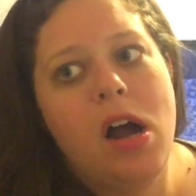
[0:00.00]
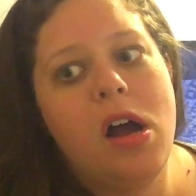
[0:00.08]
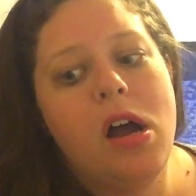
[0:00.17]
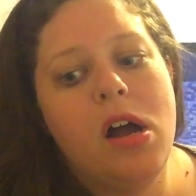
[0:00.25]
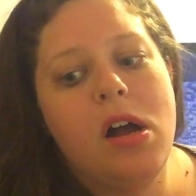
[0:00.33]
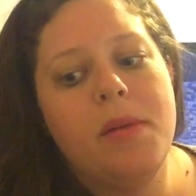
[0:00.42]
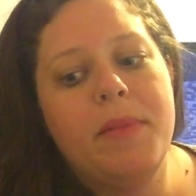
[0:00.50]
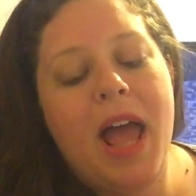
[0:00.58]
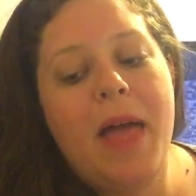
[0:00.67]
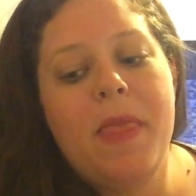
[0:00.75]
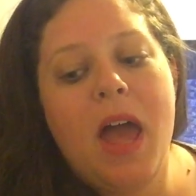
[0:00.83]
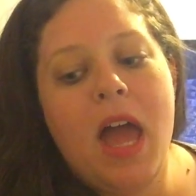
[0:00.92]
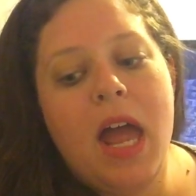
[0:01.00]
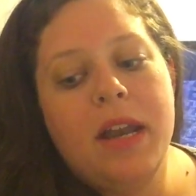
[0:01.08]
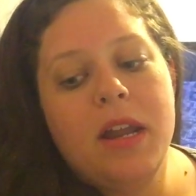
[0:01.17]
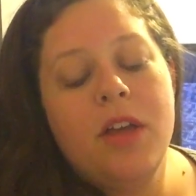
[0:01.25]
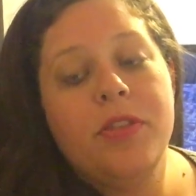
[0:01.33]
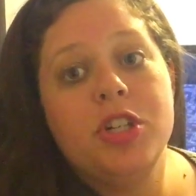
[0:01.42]
And
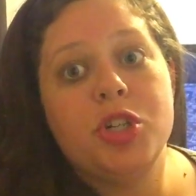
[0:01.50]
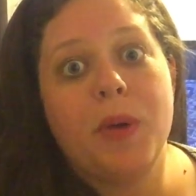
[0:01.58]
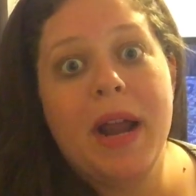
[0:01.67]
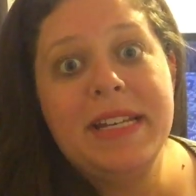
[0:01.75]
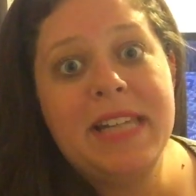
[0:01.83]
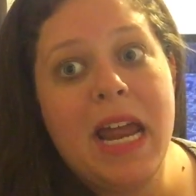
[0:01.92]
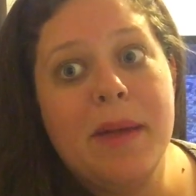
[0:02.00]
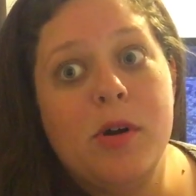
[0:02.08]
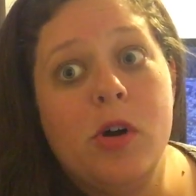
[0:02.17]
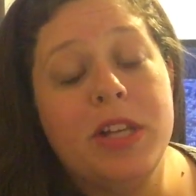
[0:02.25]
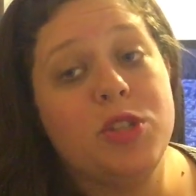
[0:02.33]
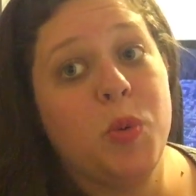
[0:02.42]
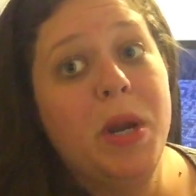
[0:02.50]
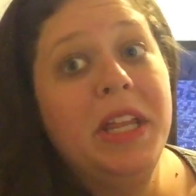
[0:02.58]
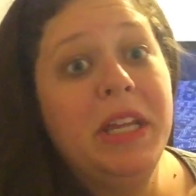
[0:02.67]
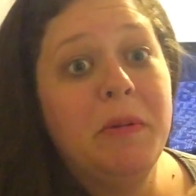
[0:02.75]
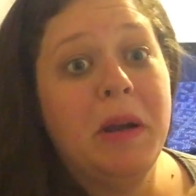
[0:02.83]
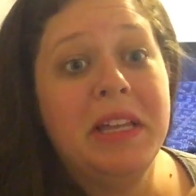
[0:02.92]
then the tray table is
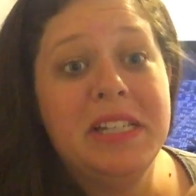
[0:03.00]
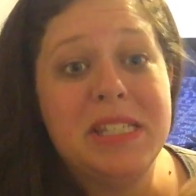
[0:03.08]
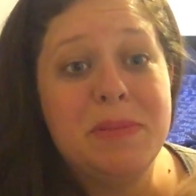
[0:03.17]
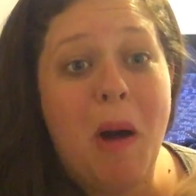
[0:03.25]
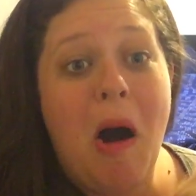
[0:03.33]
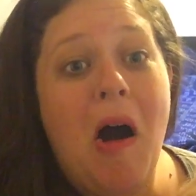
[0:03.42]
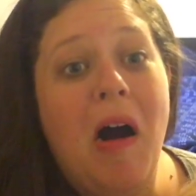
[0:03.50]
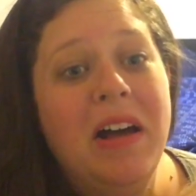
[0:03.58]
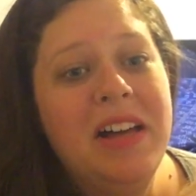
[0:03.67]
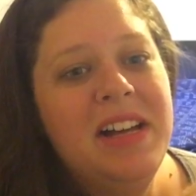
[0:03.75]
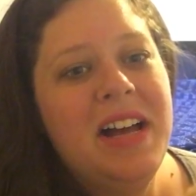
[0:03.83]
really small.